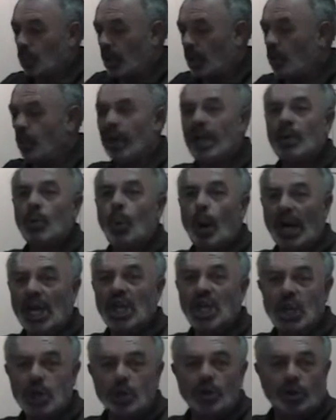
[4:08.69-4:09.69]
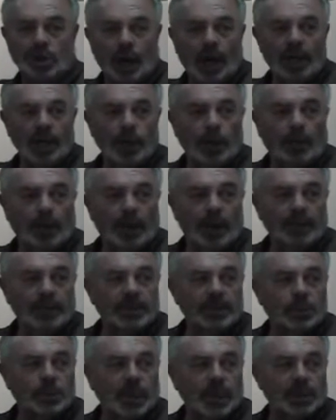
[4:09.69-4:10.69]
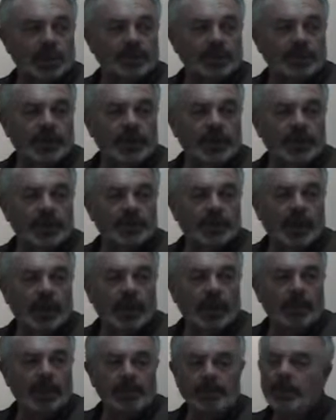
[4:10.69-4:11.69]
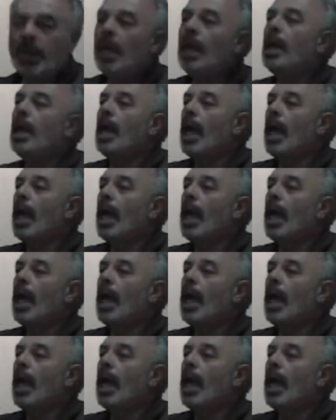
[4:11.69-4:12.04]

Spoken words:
Reread what you thought your purpose was for the experiment